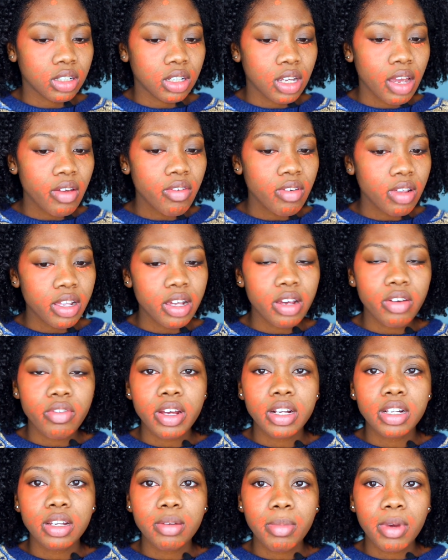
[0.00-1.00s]
I really
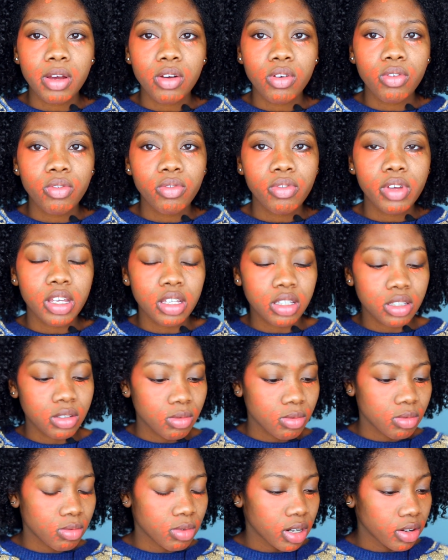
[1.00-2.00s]
corrected my whole face.
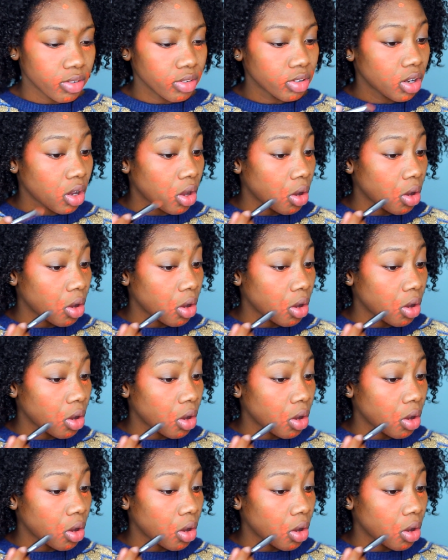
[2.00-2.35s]
Whatever.